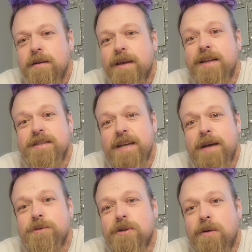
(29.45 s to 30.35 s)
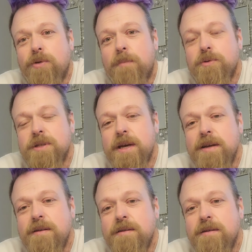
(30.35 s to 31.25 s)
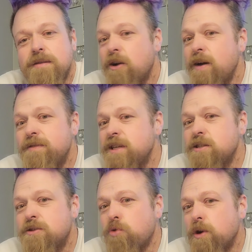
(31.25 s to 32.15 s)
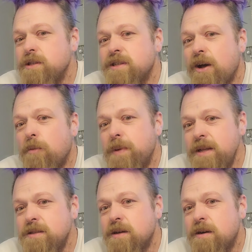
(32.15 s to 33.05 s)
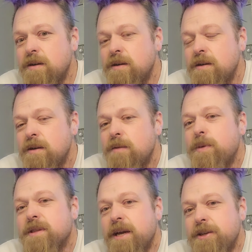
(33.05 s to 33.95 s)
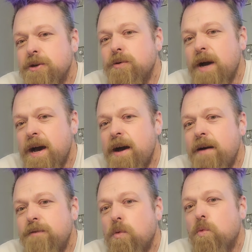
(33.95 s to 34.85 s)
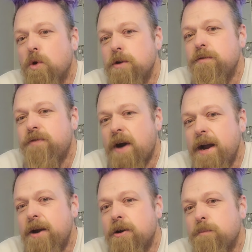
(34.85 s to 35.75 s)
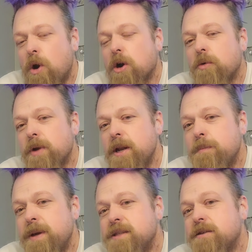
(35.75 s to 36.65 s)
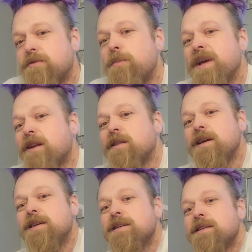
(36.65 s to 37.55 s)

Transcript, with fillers: Can Sam's Club represent? They don't have Detroit style pizza, but they do have wood fired margarita pizza from Italy.